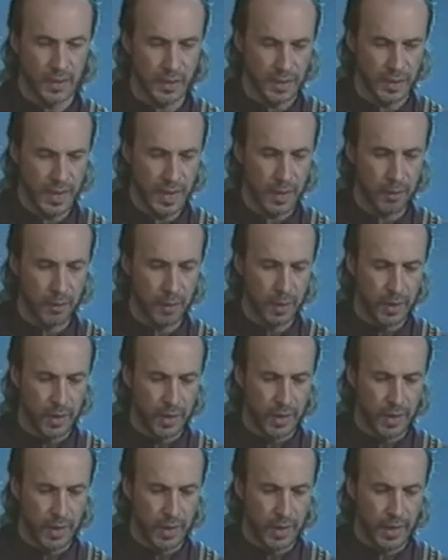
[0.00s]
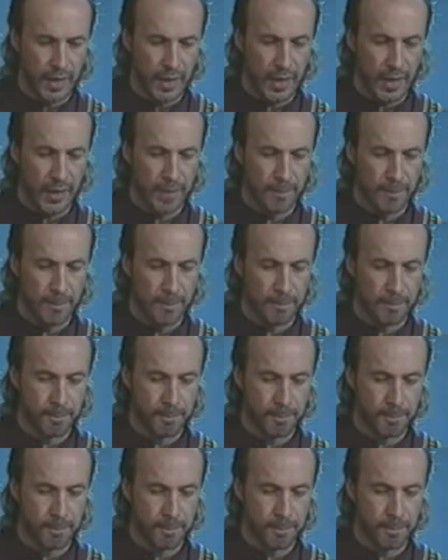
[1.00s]
Now,
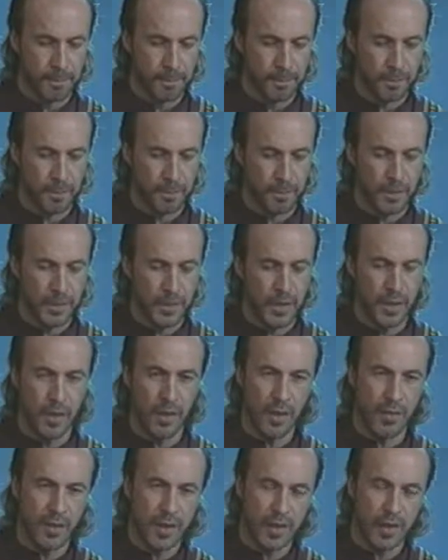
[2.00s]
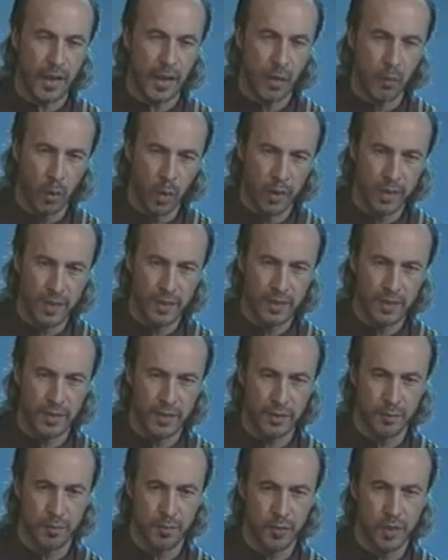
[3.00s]
the other thing that I want to
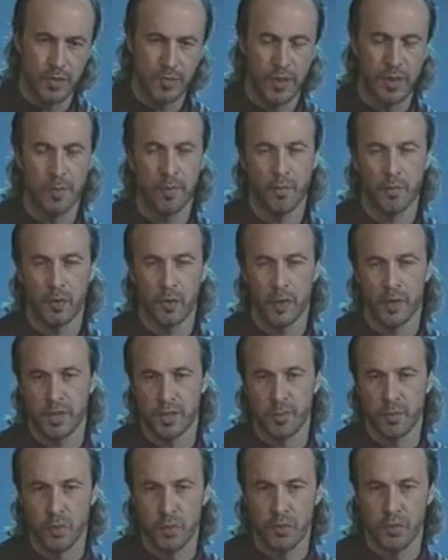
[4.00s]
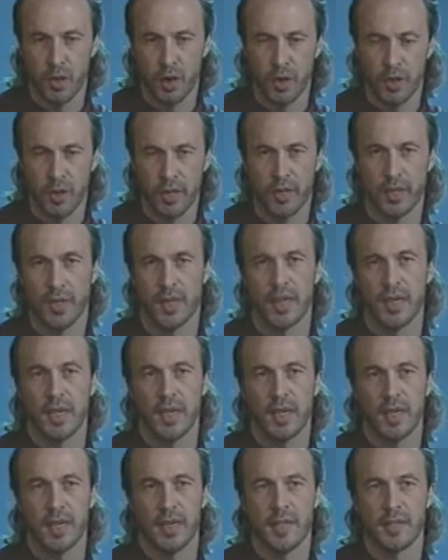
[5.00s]
discuss briefly before we just move on
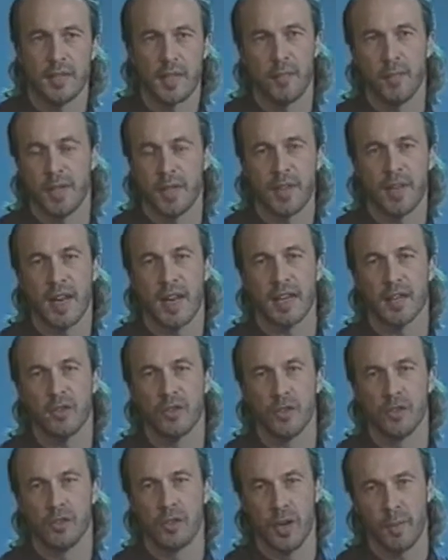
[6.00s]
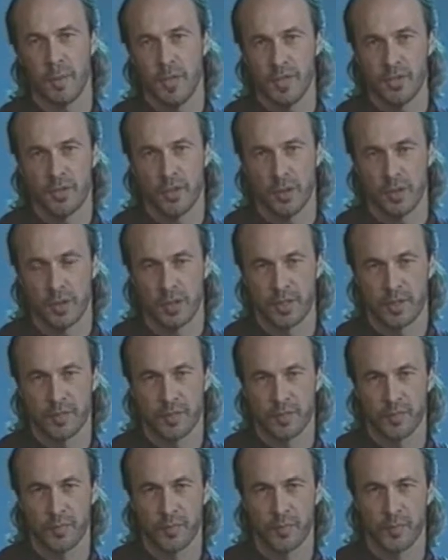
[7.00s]
is something that I call dummy strokes.
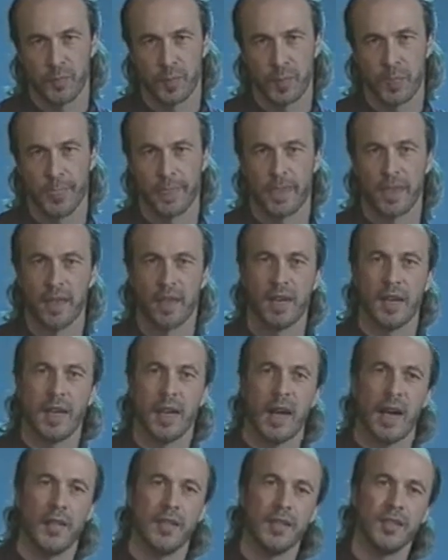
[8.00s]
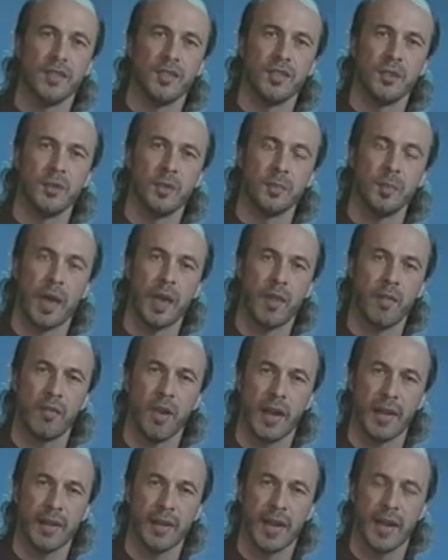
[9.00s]
And this is used by the
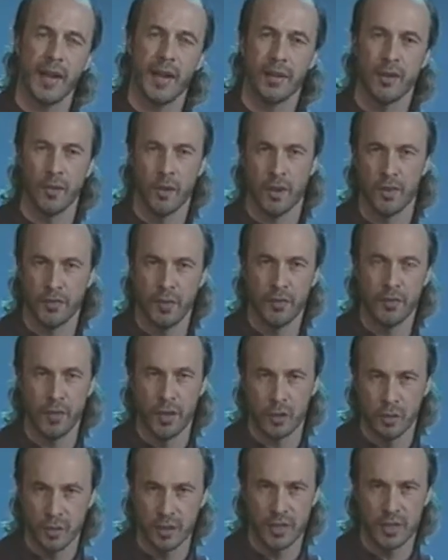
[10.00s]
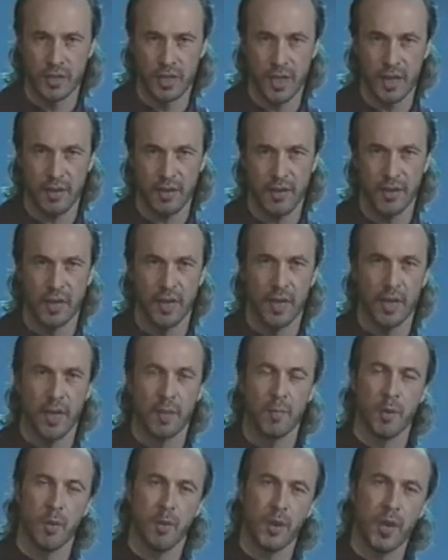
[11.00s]
right hand. I don't know if you've noticed yet,
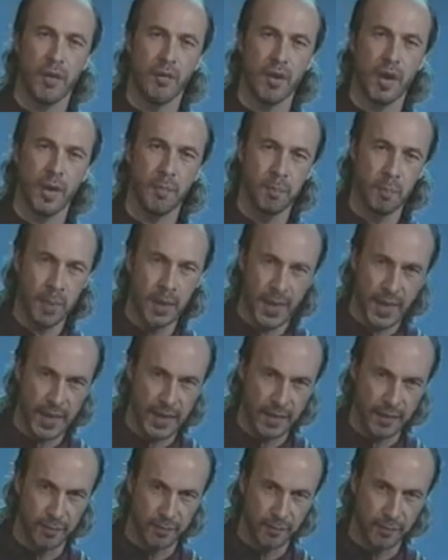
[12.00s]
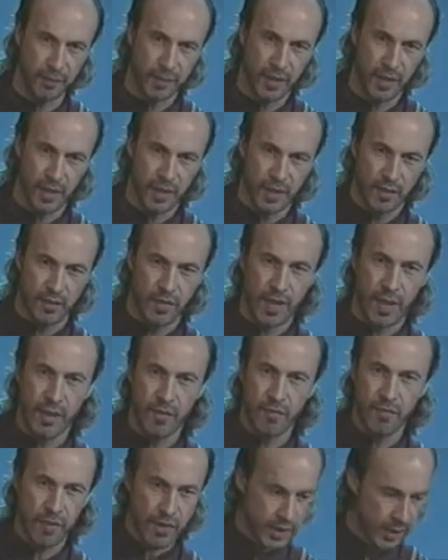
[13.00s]
but whenever I play, for
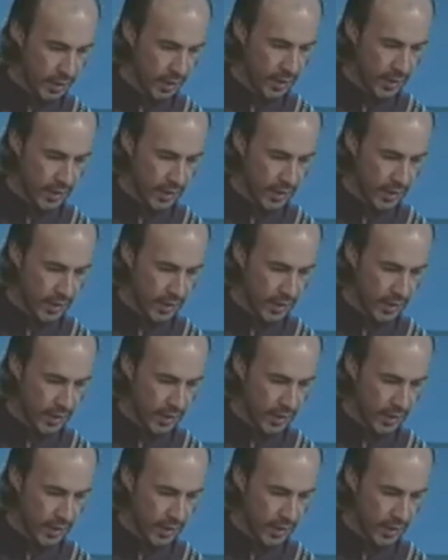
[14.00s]
every